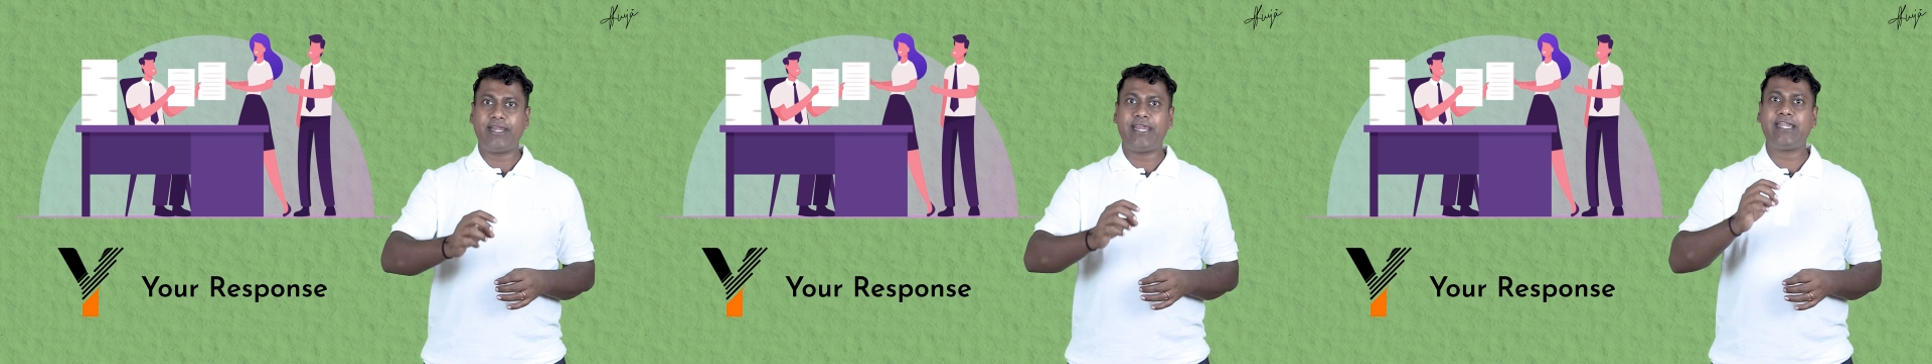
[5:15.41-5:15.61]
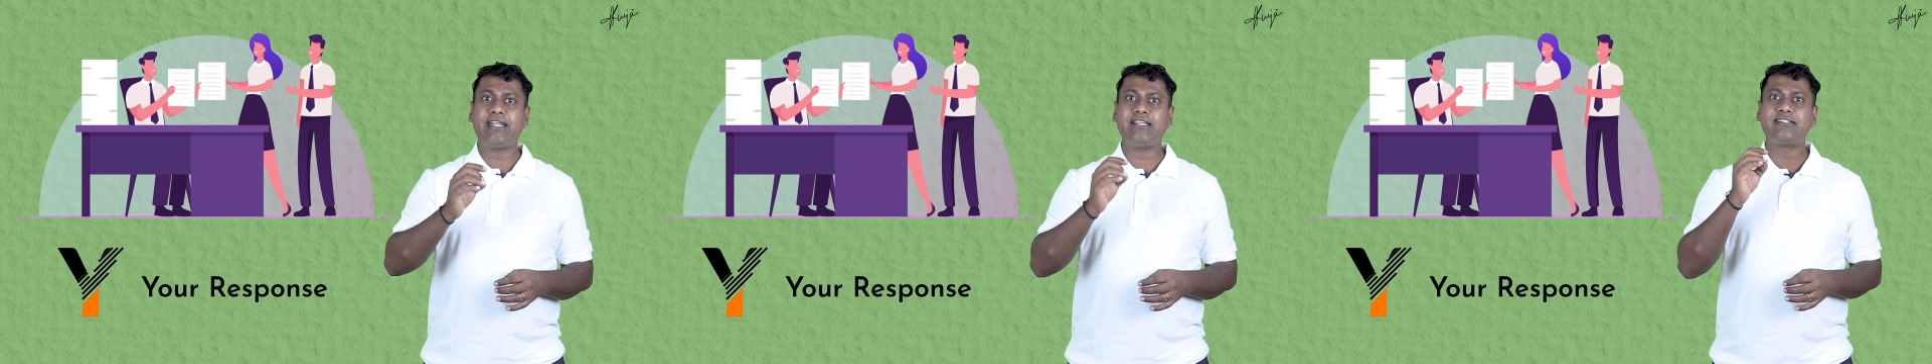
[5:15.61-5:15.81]

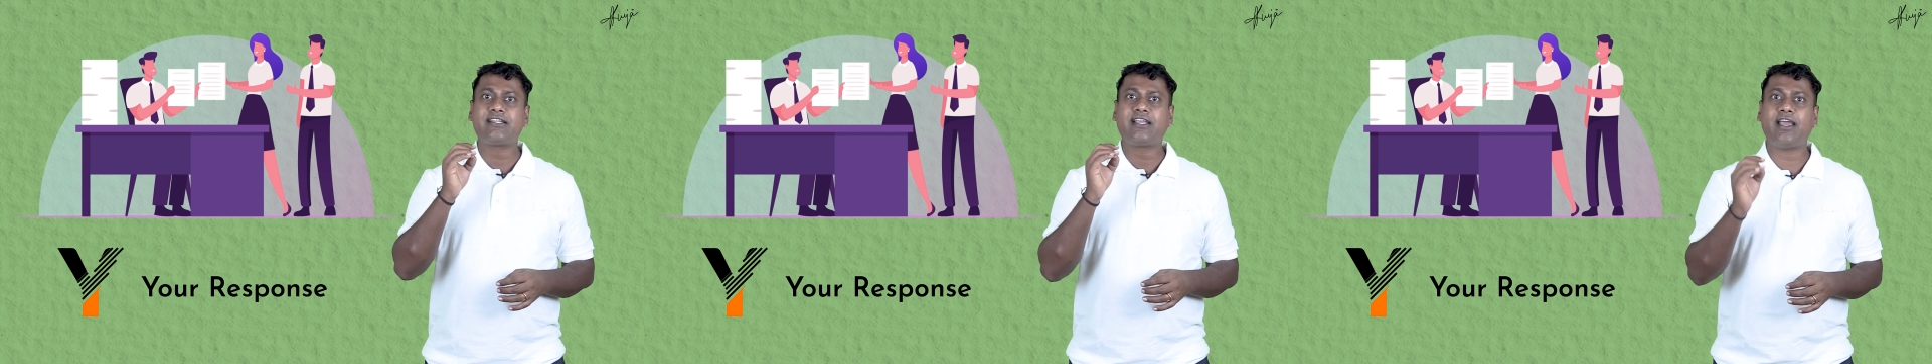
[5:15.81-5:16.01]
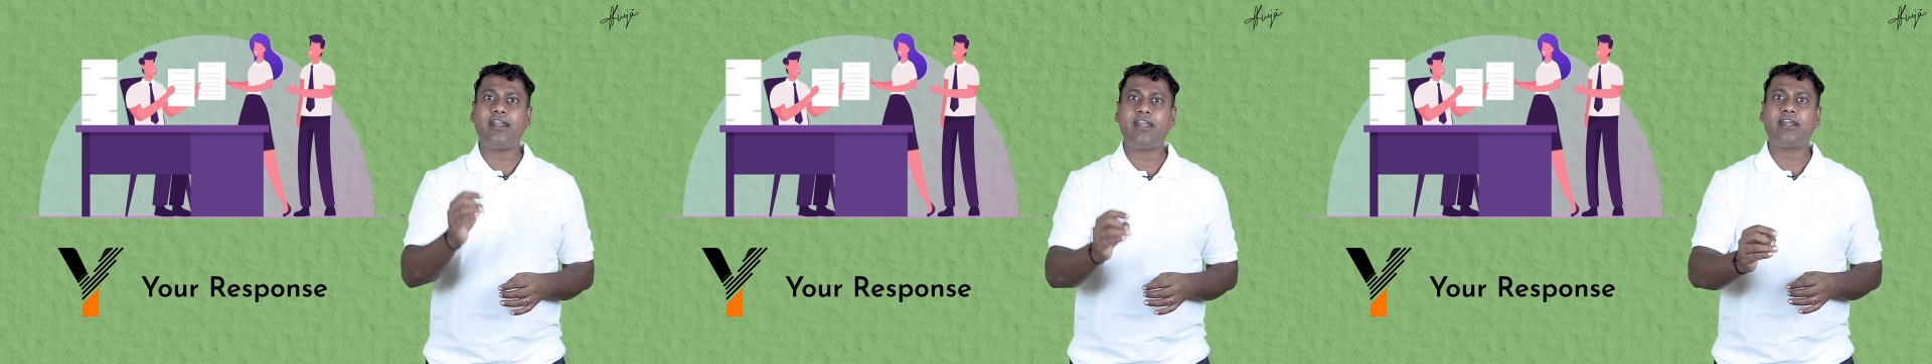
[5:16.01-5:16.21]
It is
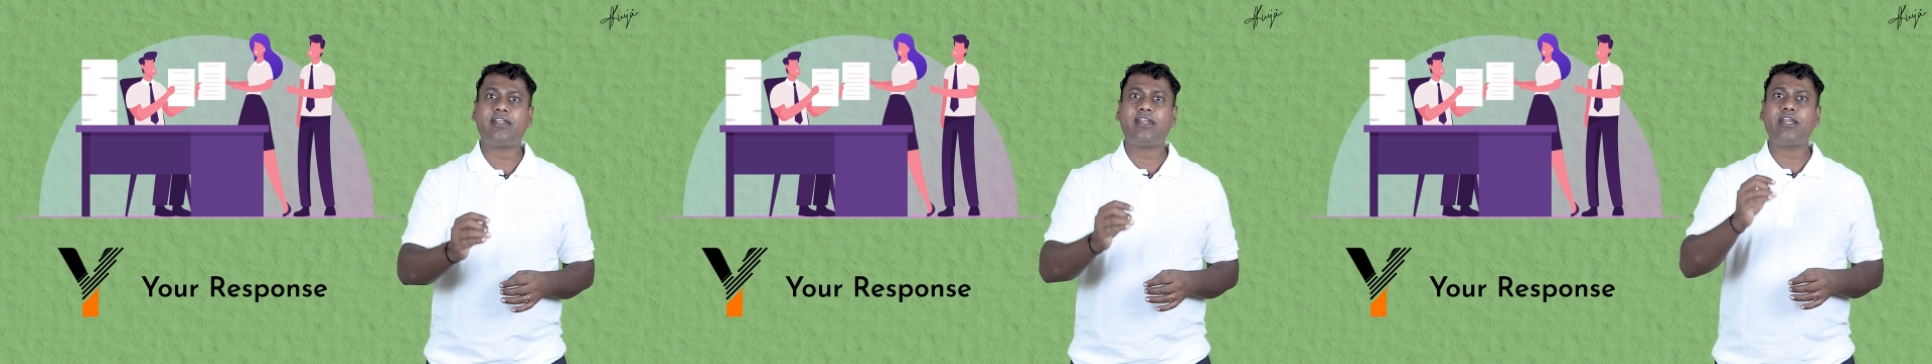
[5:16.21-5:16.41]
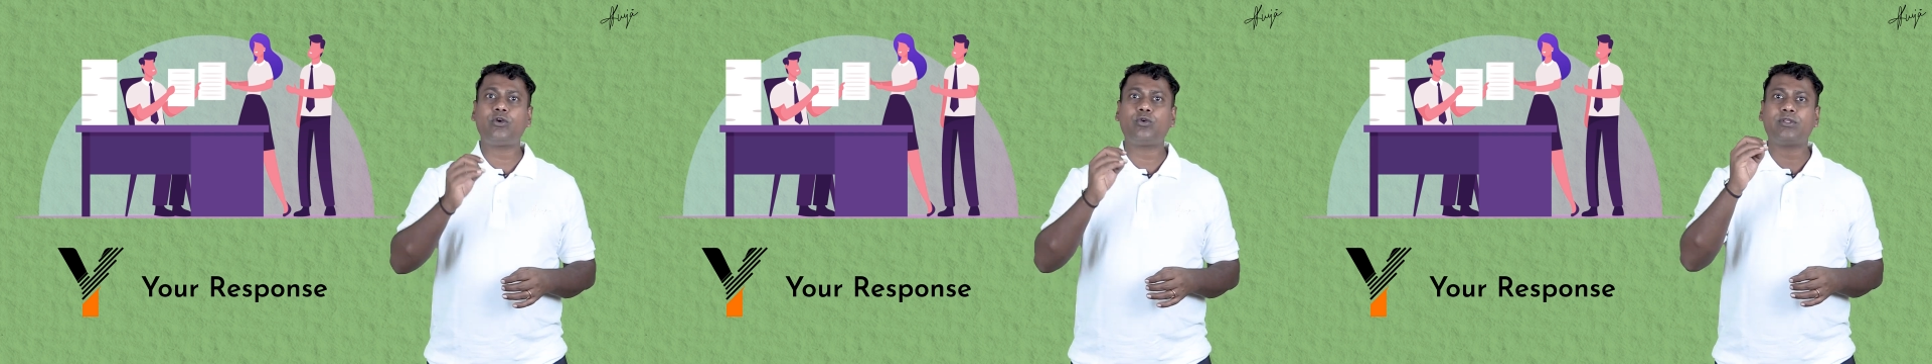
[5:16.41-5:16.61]

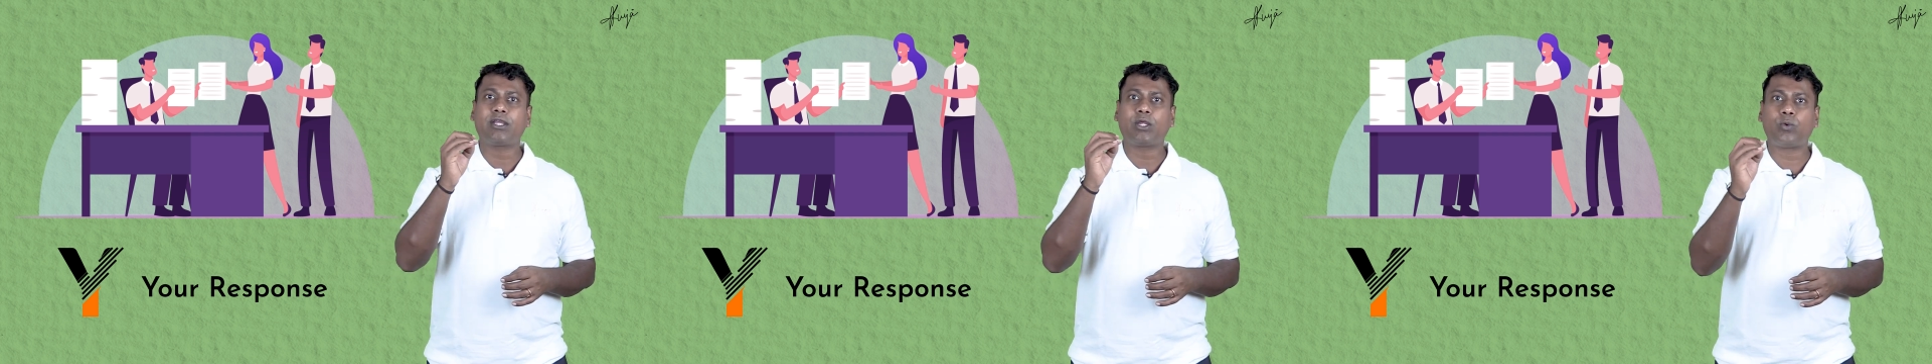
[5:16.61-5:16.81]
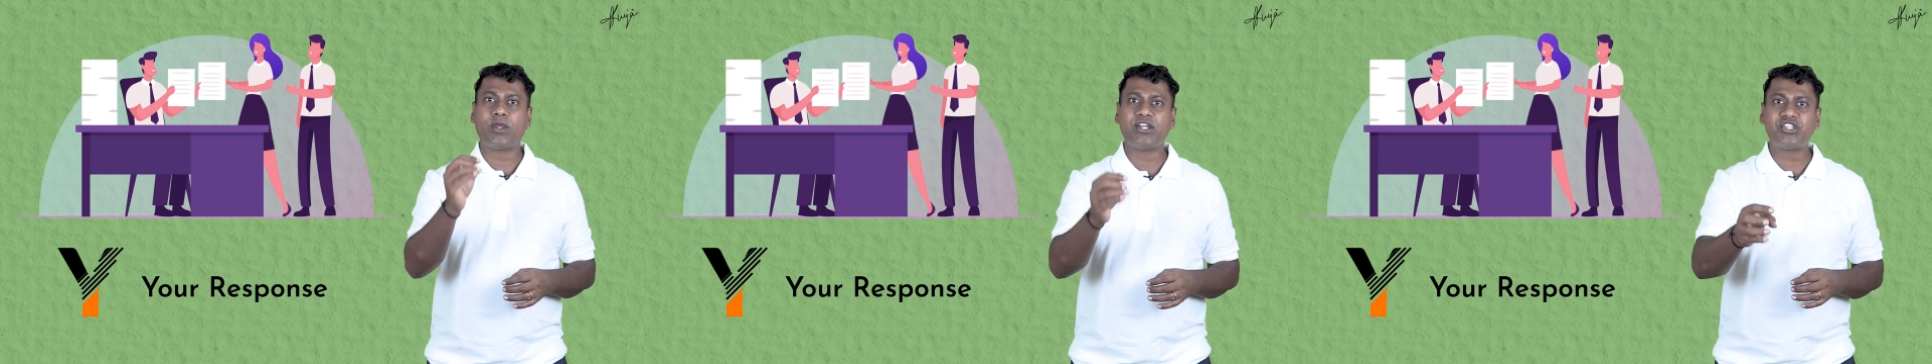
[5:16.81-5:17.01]
connecting to the
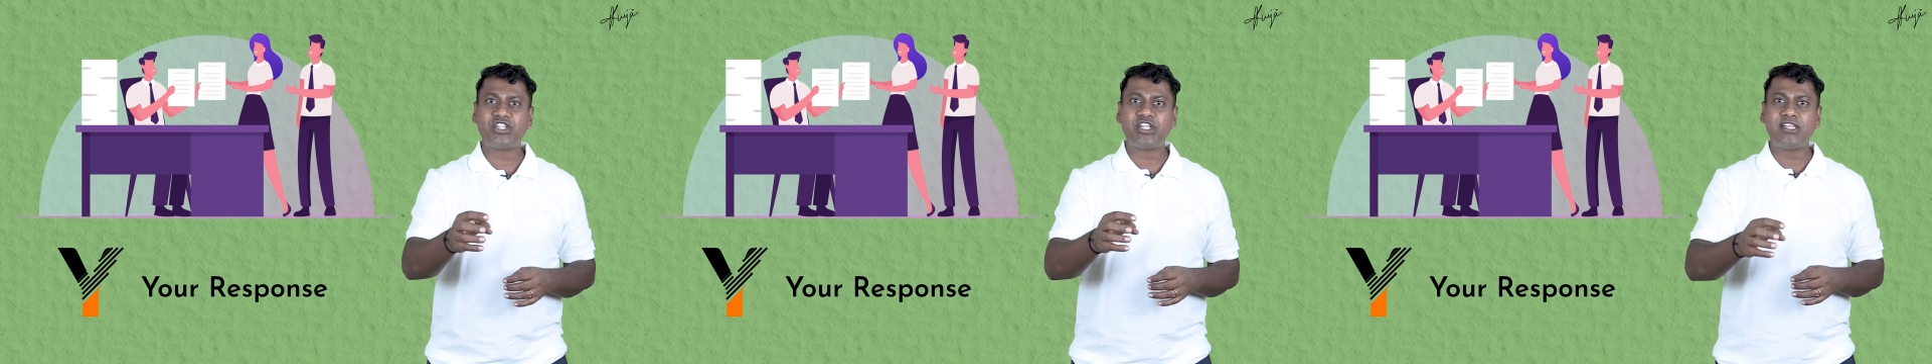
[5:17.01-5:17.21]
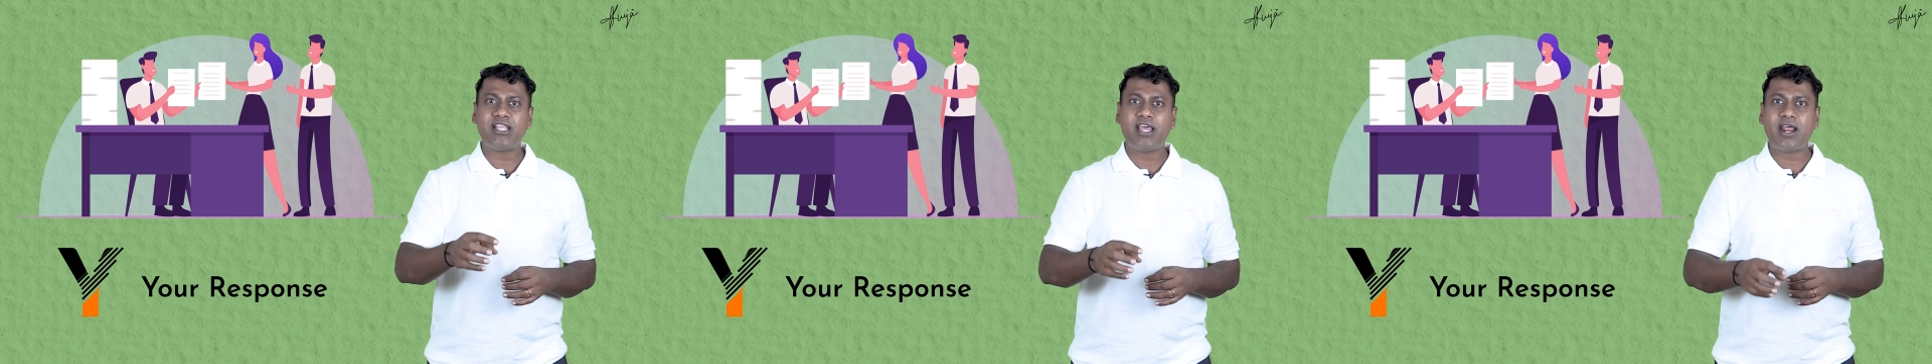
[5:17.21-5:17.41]

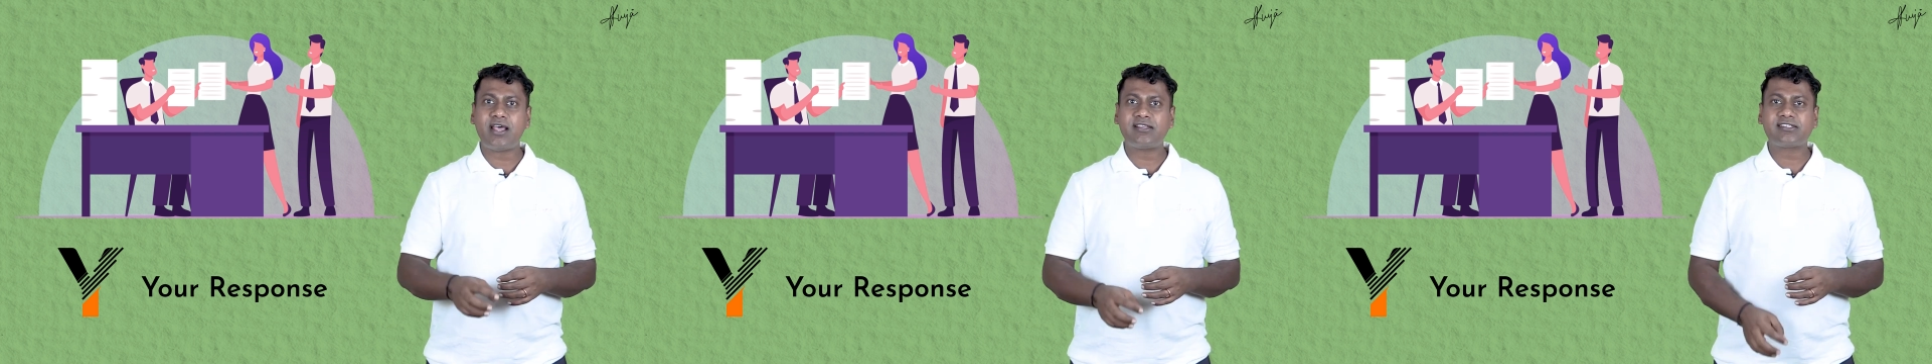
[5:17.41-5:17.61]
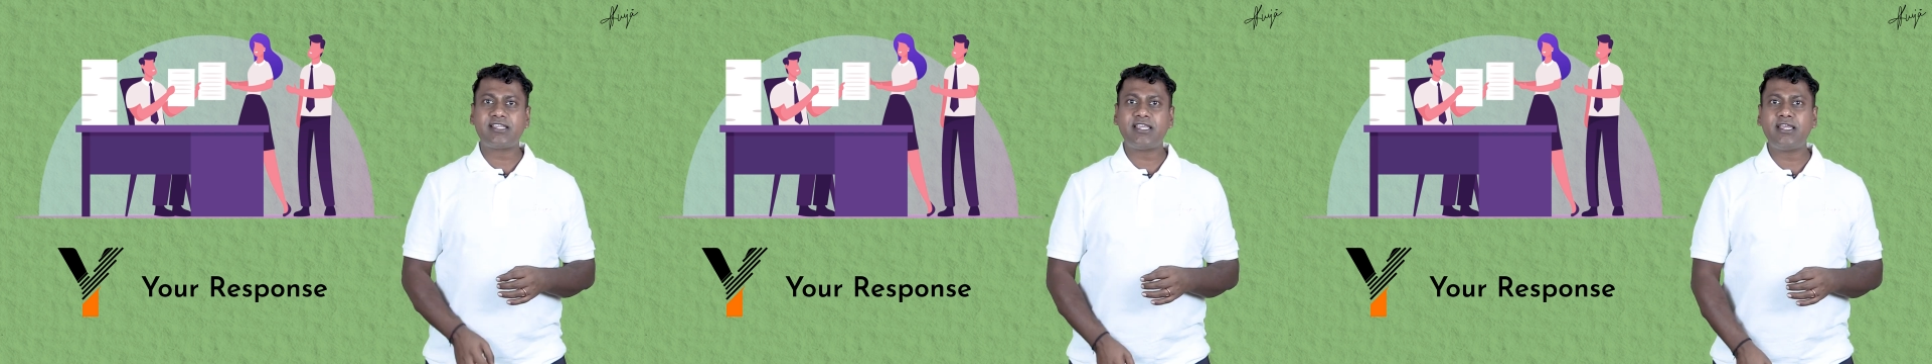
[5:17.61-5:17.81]
question they're
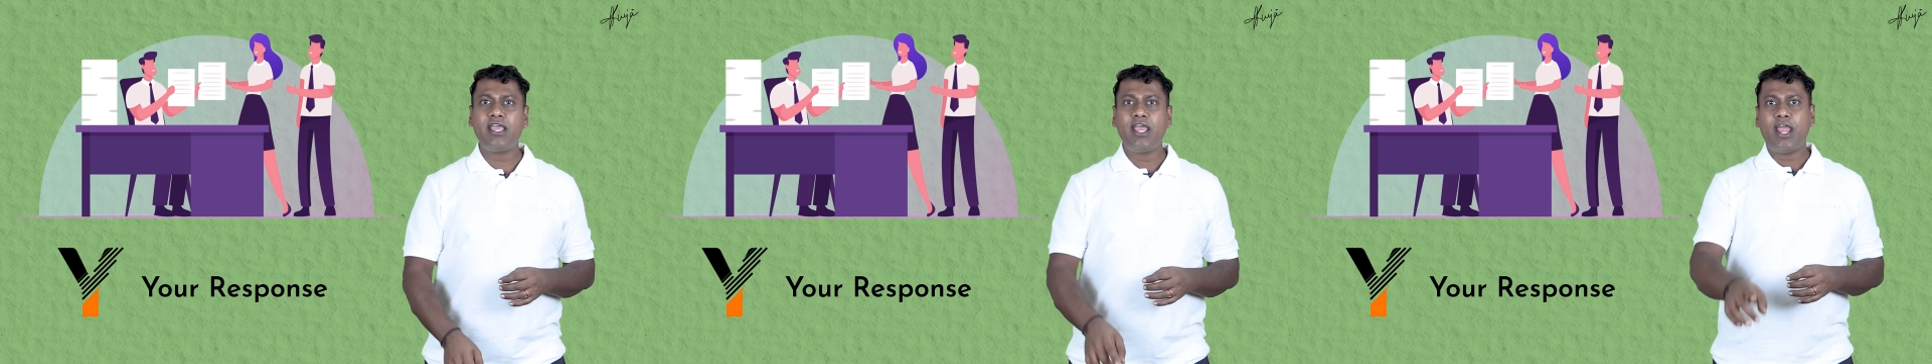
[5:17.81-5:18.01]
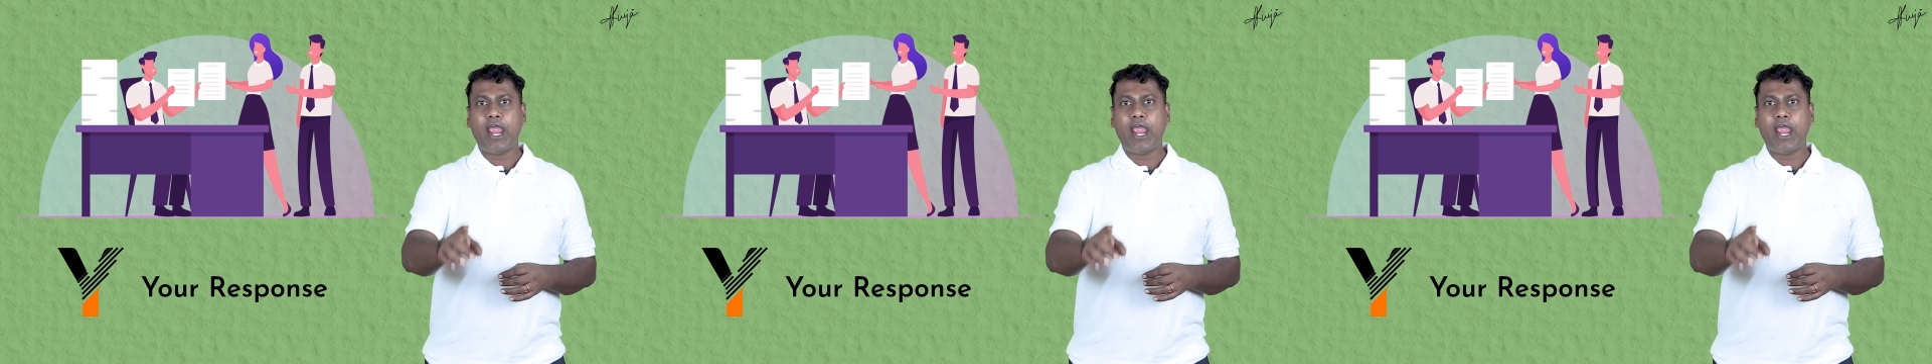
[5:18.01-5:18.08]
asking,